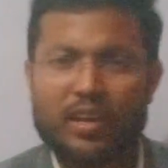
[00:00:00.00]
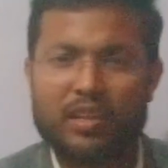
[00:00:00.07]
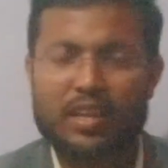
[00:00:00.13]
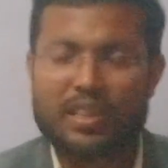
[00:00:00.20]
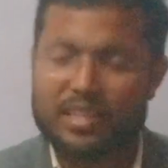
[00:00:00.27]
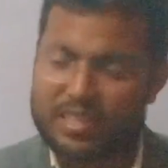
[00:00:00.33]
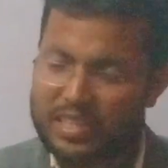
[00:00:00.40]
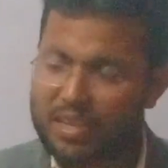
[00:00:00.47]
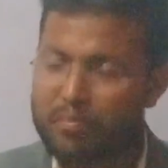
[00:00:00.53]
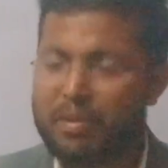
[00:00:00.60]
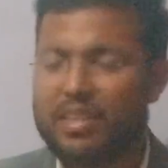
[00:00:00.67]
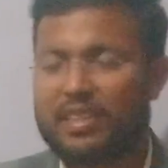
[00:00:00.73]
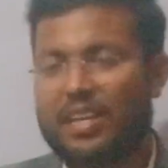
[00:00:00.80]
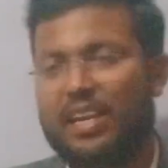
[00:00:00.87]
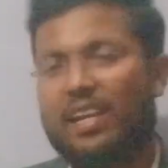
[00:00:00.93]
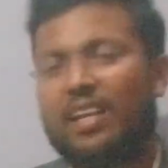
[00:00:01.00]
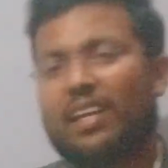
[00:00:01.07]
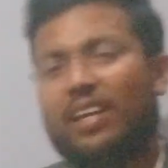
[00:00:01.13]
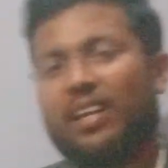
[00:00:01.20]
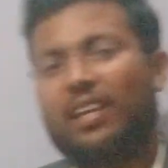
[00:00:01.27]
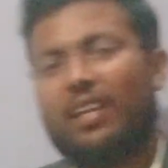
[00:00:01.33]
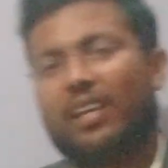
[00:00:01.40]
This is the main thing.
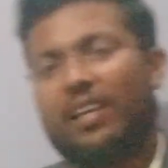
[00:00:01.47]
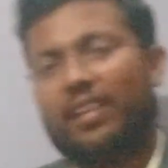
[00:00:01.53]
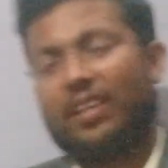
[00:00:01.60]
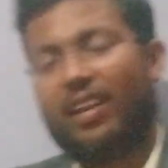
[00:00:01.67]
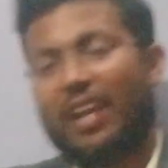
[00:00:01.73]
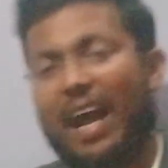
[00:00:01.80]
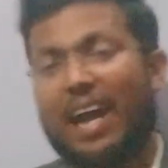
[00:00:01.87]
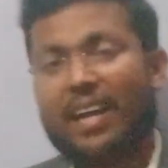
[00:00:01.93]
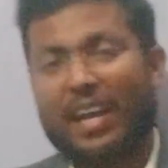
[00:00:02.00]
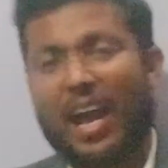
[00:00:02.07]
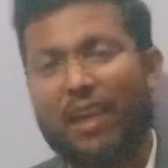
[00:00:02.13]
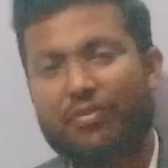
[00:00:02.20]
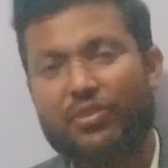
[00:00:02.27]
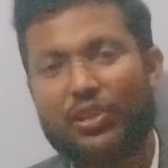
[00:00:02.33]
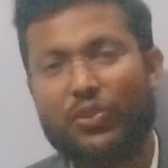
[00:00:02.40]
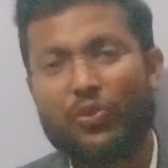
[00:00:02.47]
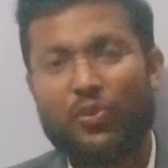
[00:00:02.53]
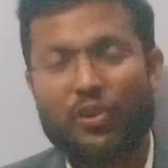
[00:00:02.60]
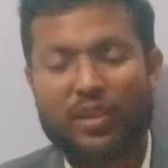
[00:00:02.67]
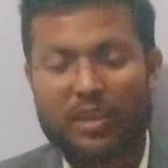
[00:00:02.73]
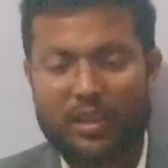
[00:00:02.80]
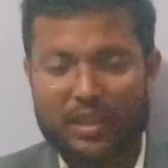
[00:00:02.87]
The light helps
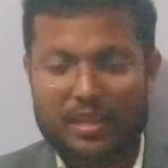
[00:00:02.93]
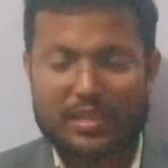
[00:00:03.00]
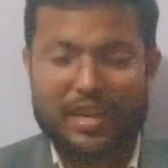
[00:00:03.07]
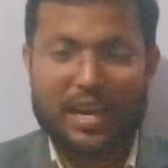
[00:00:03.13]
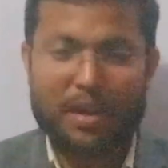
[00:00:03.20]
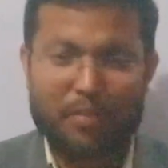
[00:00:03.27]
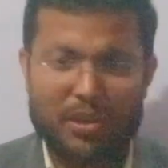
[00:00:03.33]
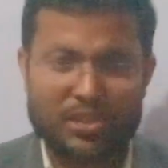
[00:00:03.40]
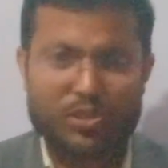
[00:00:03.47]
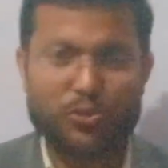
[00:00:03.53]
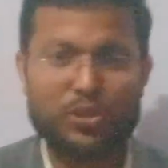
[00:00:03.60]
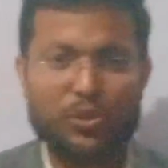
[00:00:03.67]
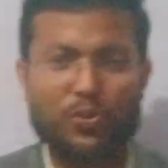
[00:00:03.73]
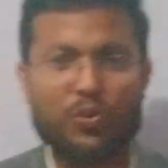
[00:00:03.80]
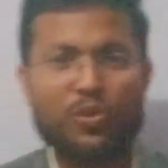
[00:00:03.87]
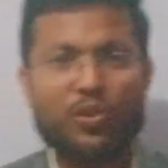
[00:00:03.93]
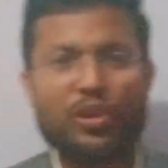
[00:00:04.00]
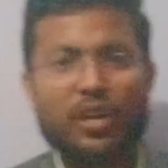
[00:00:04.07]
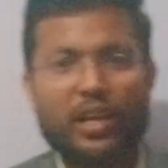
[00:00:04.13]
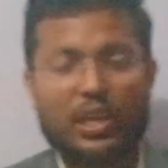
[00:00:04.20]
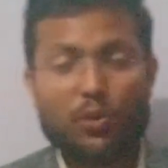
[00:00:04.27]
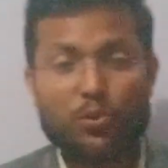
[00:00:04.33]
you. This enables to you
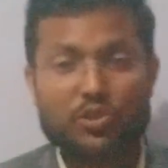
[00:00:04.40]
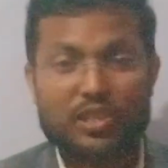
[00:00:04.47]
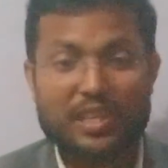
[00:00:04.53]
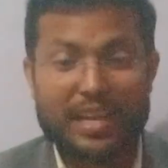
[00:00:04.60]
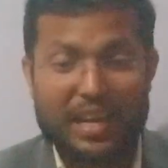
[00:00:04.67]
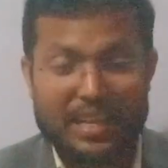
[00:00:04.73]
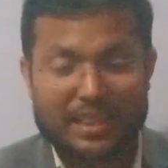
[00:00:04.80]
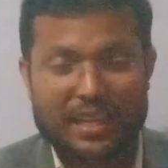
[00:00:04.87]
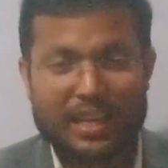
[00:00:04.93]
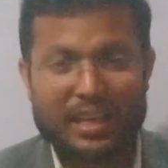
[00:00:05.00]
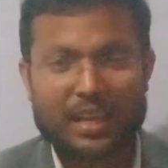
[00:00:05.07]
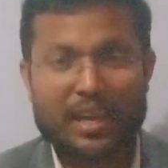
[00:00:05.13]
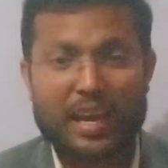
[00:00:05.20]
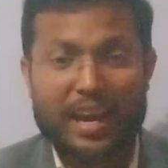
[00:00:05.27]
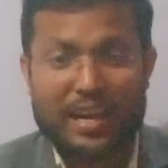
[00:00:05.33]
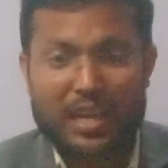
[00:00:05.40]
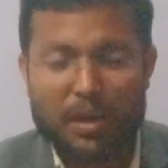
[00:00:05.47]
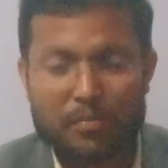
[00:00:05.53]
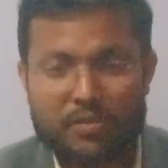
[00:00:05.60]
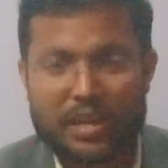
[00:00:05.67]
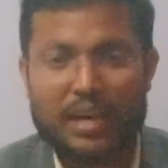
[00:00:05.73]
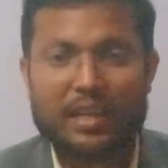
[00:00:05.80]
see anything, any
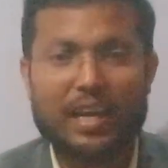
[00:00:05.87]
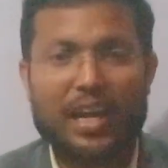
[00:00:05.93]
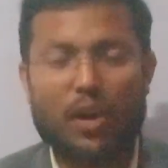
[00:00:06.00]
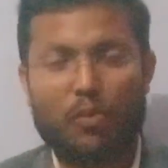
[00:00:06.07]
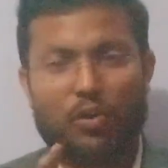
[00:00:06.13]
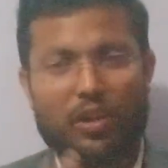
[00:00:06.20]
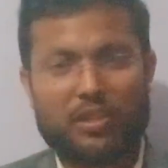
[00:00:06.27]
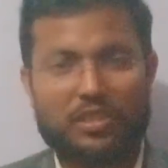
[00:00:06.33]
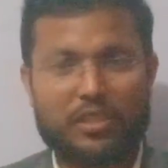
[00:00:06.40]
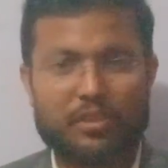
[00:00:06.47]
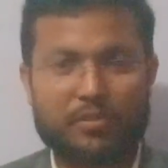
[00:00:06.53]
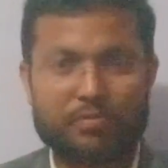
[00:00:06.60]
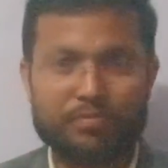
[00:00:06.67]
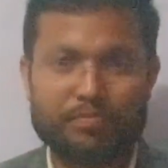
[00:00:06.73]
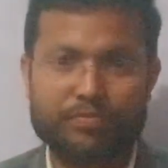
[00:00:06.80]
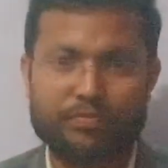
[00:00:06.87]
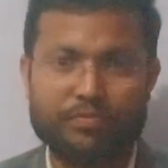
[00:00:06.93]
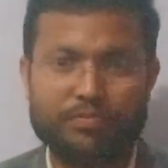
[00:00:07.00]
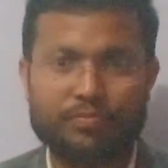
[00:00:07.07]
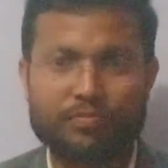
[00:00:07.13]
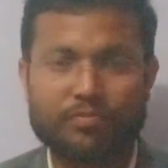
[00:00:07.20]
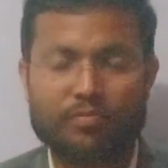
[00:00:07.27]
object around us.
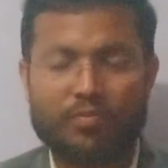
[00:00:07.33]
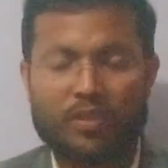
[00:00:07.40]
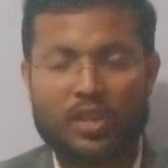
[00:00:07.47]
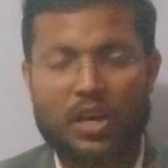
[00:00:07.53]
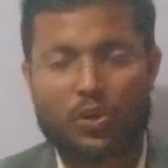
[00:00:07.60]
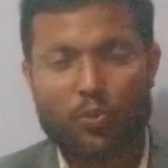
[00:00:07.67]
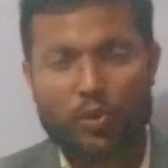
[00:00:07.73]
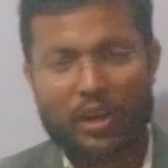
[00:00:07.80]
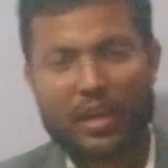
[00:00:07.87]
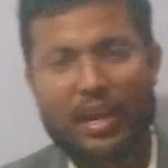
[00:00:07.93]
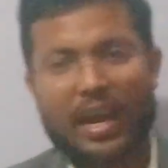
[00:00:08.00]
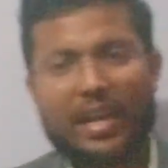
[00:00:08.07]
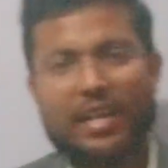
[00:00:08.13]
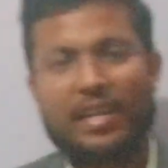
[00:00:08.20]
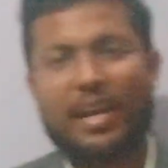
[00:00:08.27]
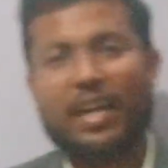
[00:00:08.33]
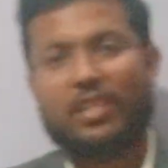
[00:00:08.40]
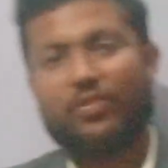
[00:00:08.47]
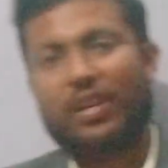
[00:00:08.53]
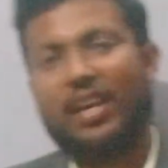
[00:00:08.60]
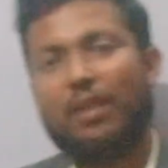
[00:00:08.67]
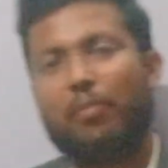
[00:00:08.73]
Today I
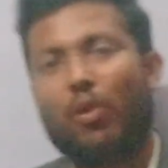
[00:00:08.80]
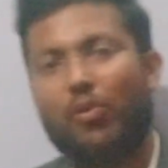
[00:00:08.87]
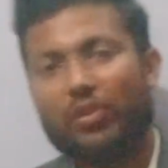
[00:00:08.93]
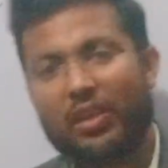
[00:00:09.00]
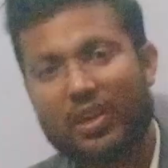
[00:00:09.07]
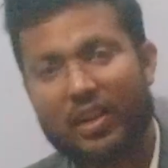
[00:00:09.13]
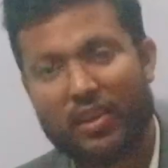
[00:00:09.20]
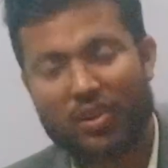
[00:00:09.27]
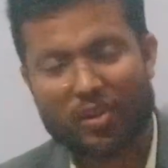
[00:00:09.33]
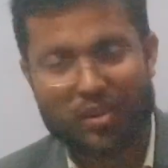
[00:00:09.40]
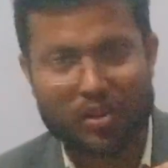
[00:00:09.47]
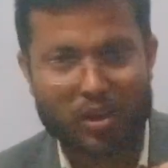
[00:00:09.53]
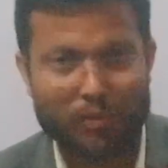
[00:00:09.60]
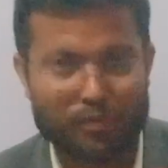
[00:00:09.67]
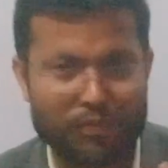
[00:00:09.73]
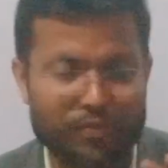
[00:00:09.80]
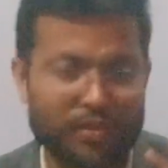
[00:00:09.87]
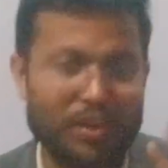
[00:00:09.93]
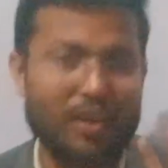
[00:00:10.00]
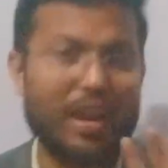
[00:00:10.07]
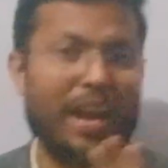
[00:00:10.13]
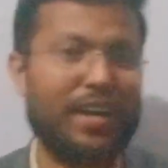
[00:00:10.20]
explain about the top
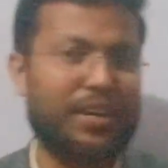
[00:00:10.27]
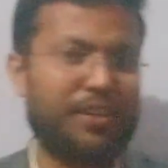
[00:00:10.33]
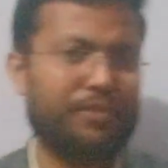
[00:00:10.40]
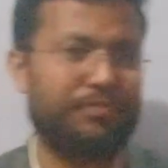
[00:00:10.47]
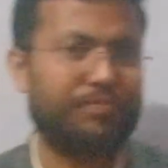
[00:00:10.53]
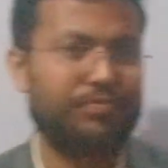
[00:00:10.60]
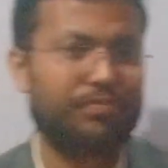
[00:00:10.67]
light.